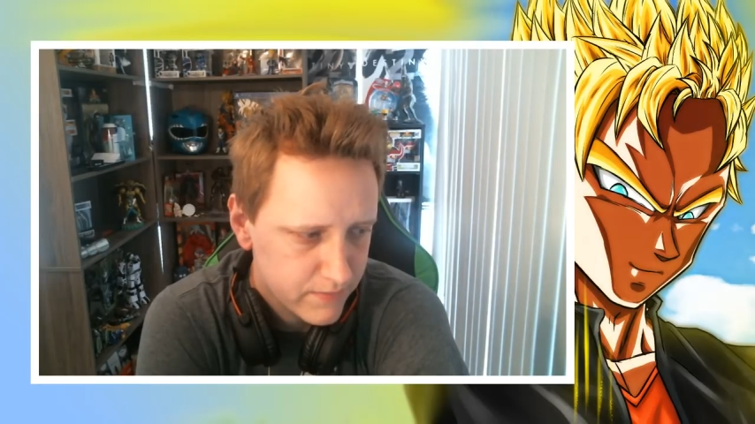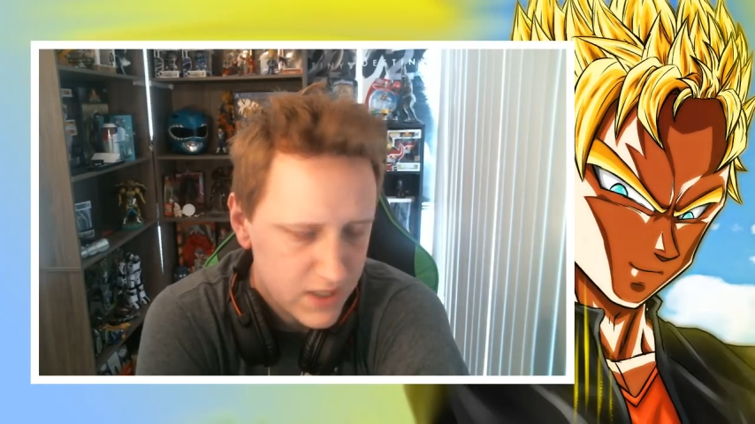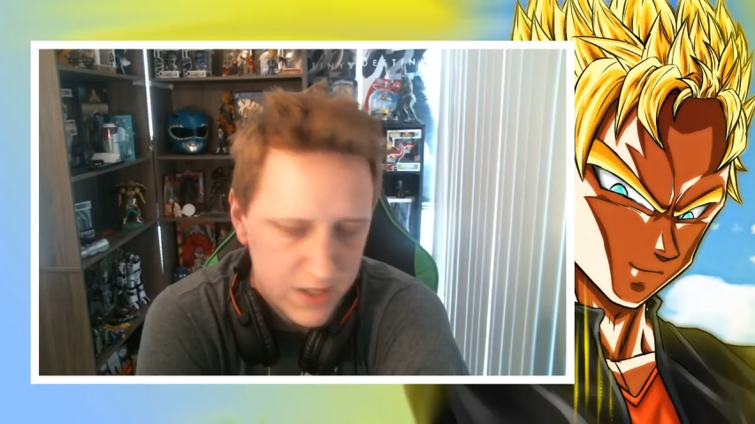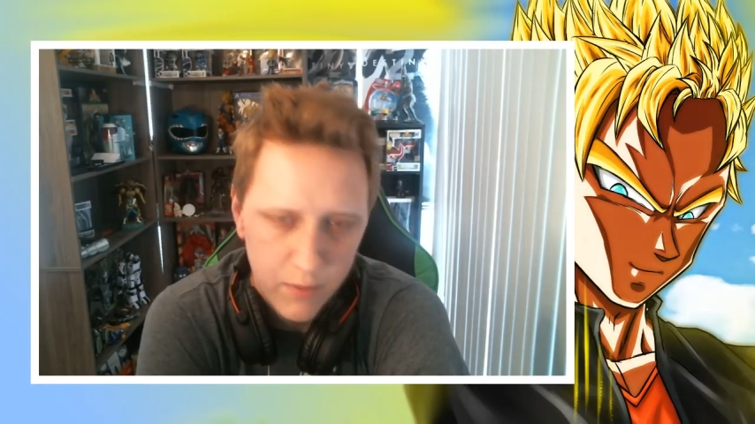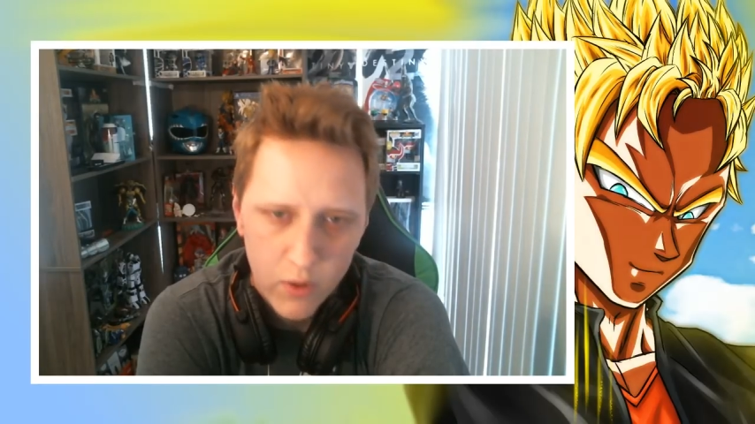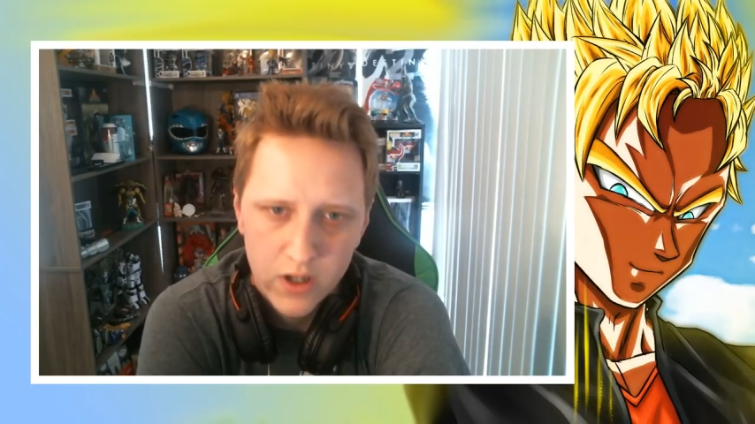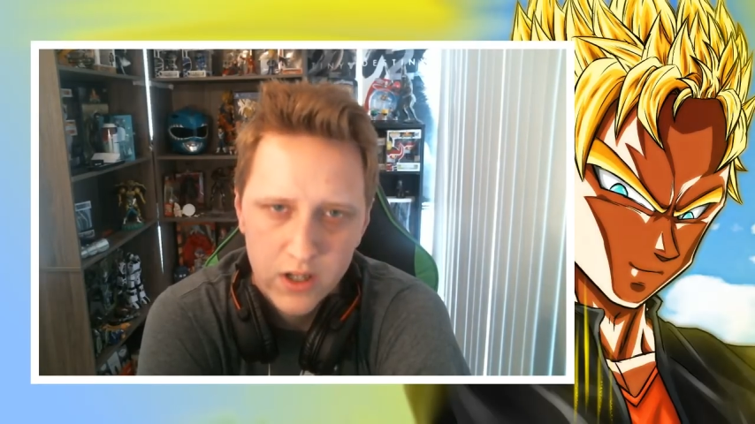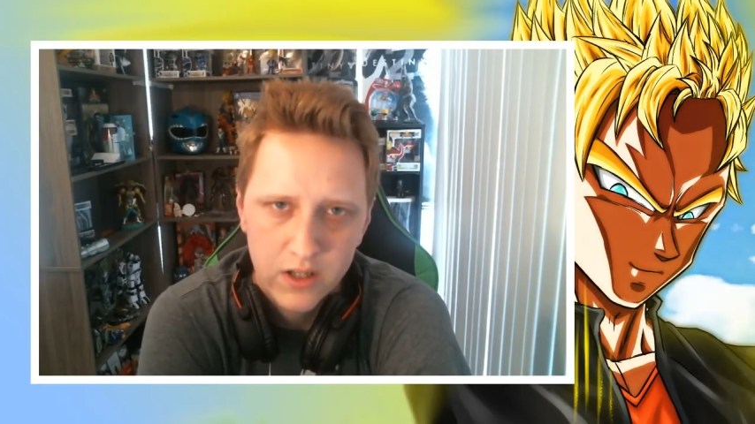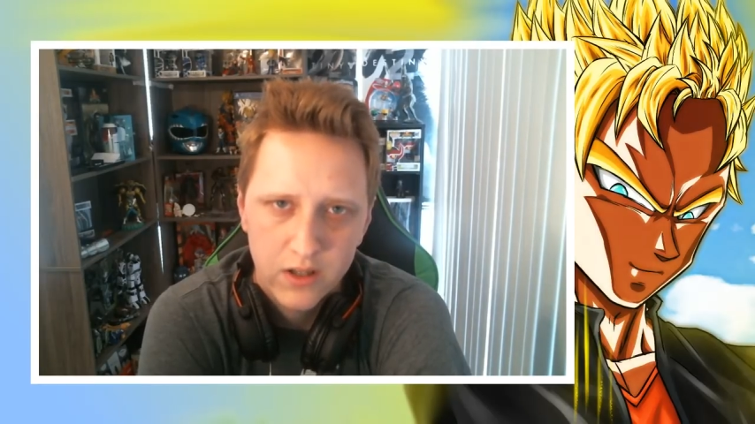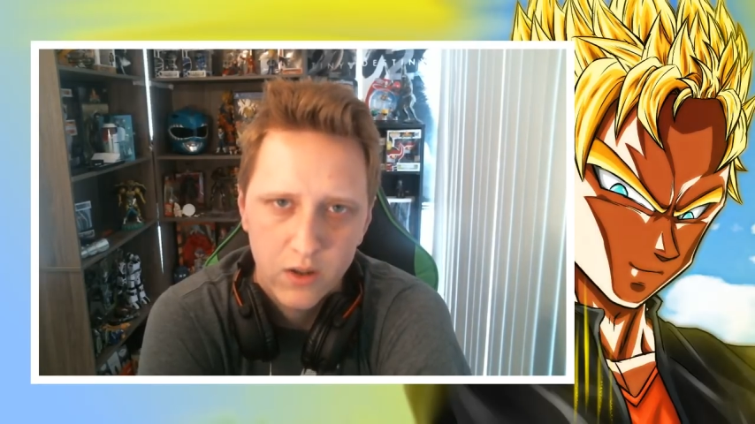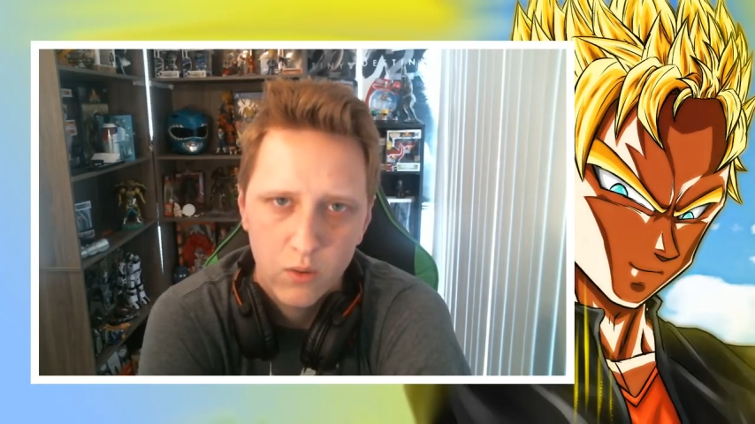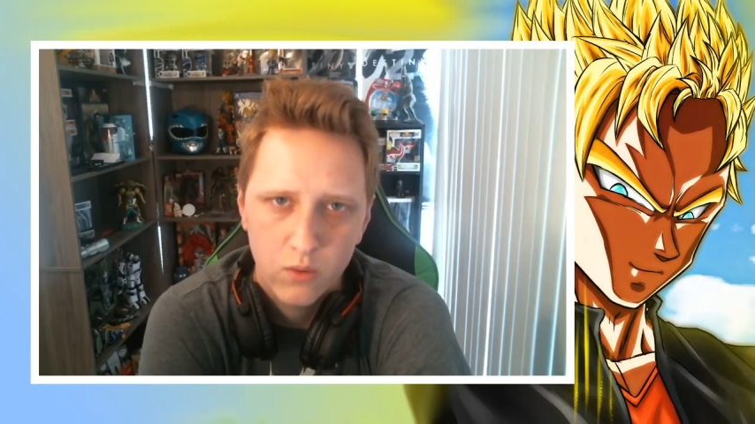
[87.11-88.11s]
disappointed
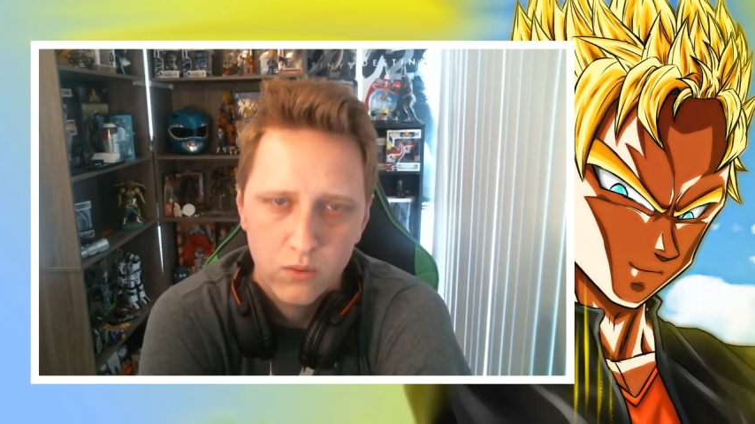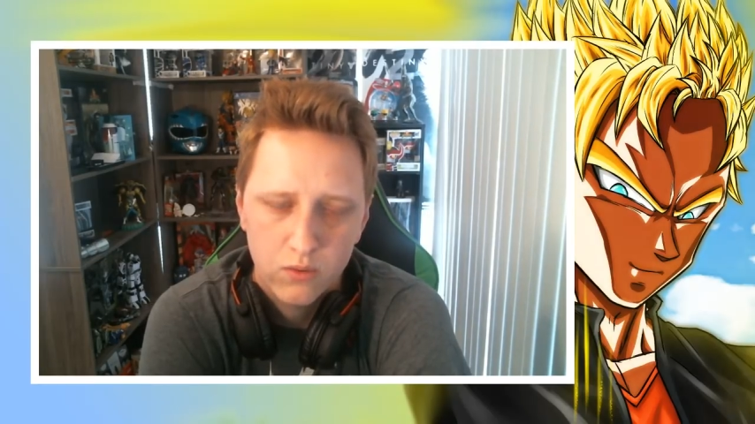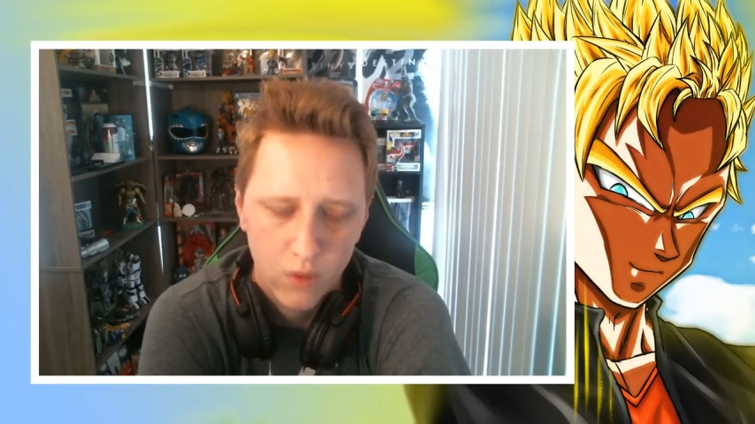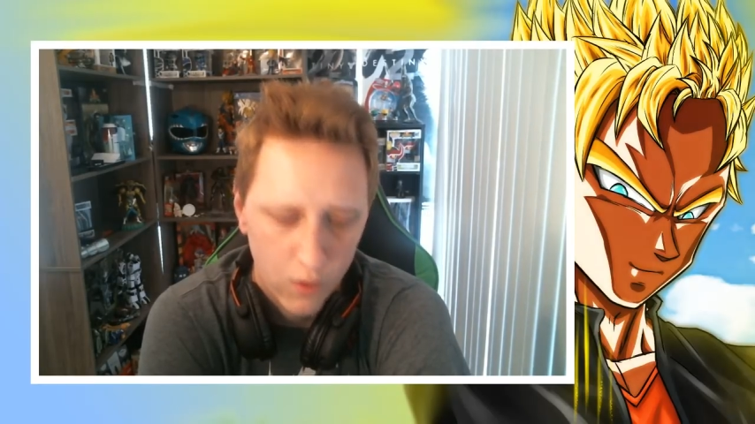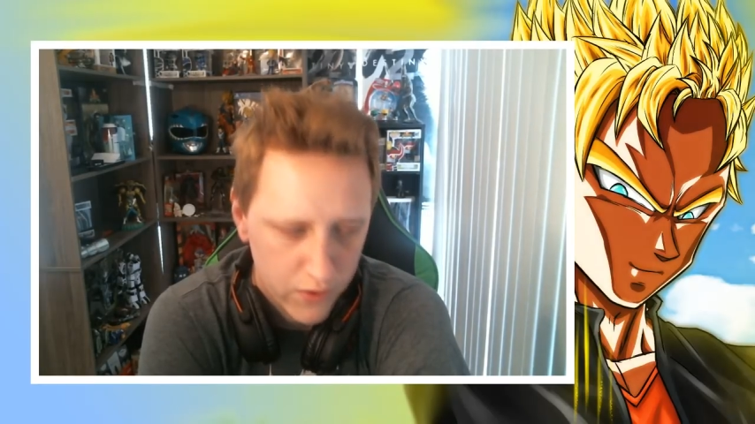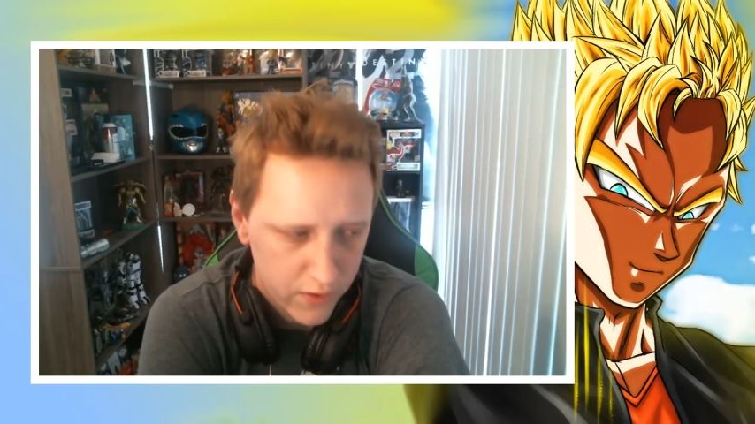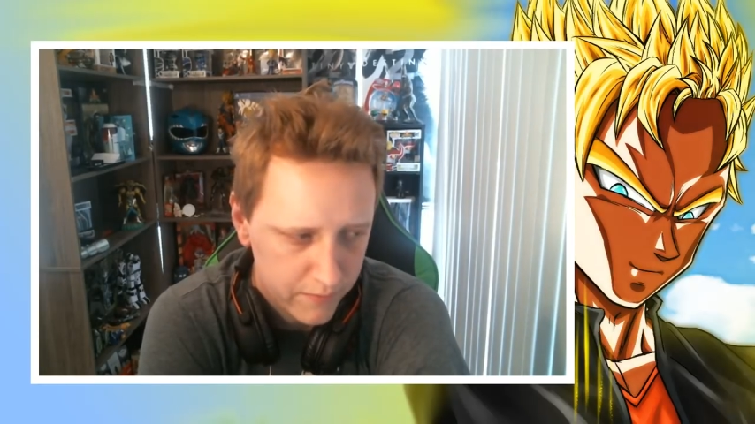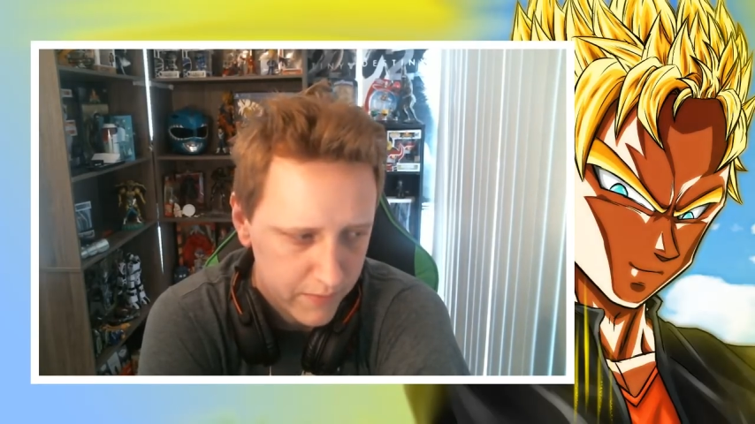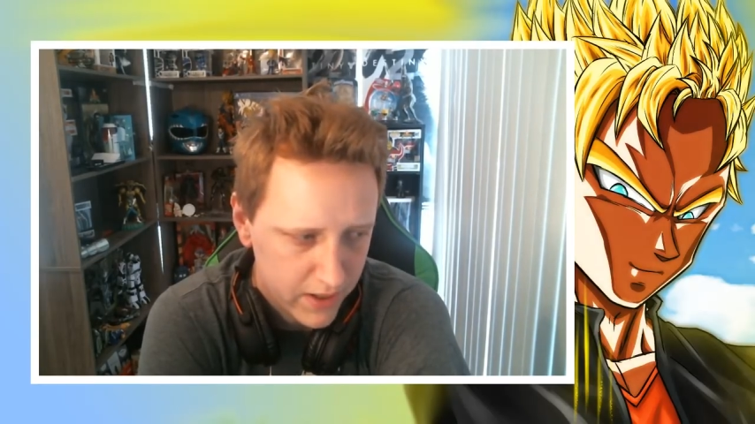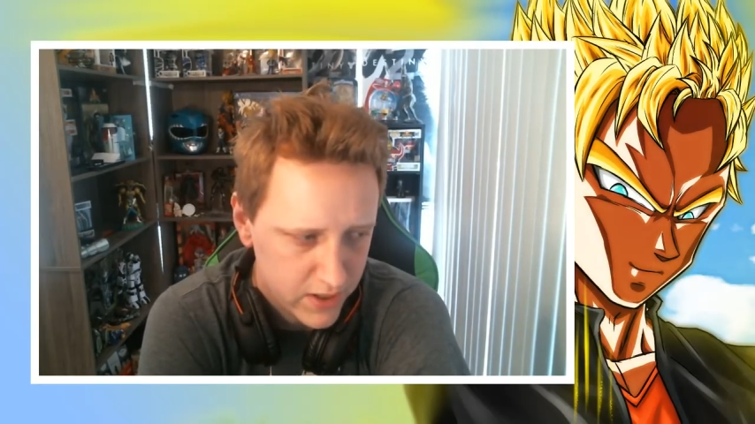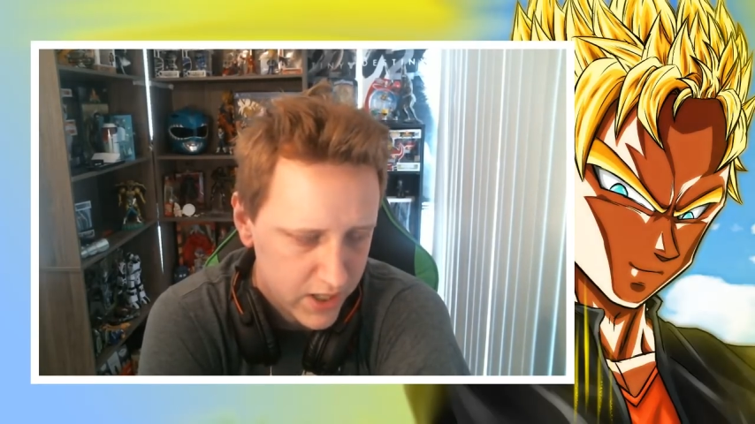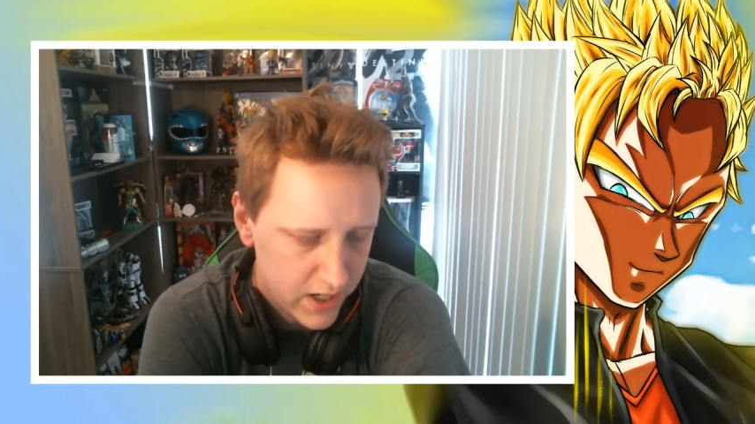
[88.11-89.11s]
in the growth of
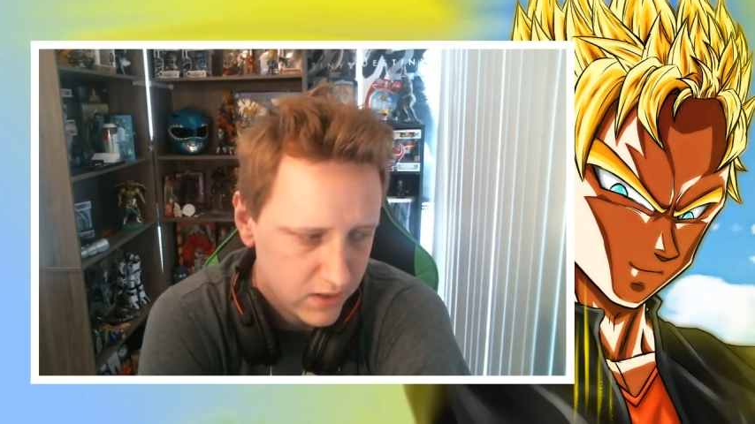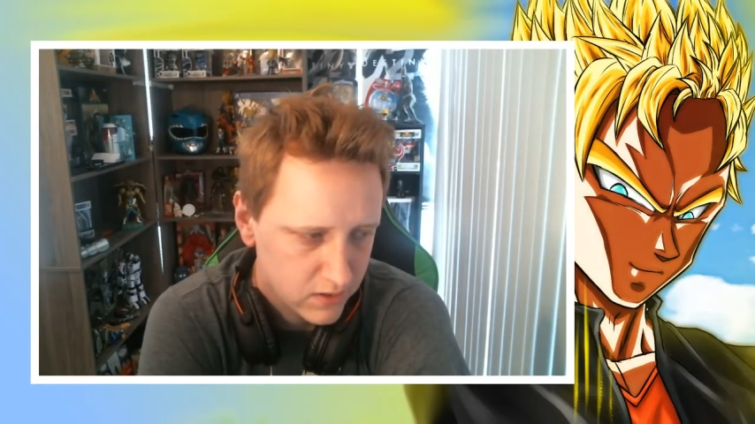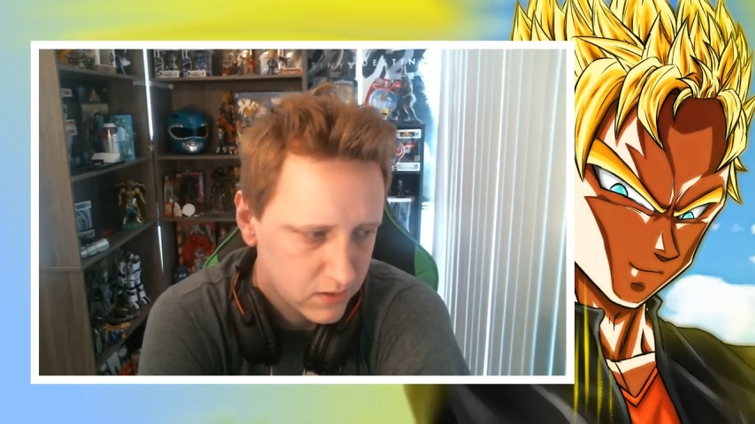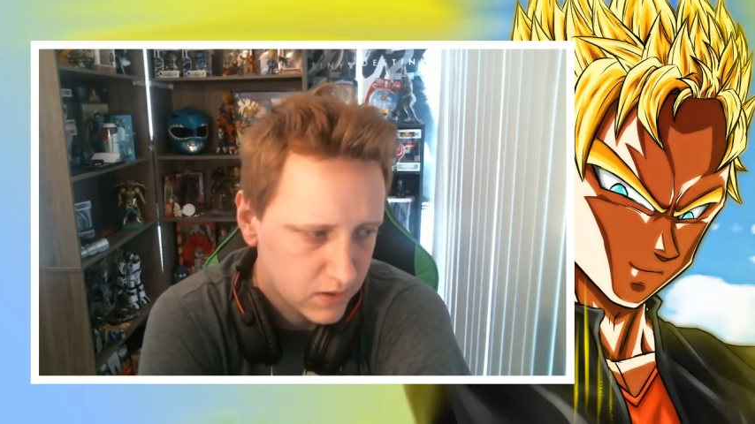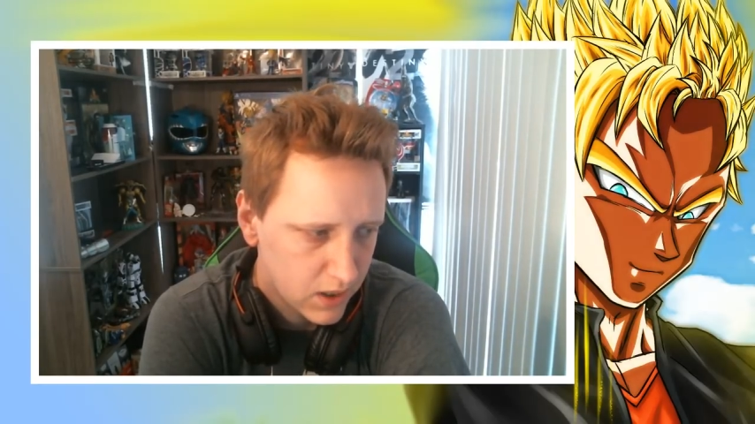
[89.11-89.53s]
my channel.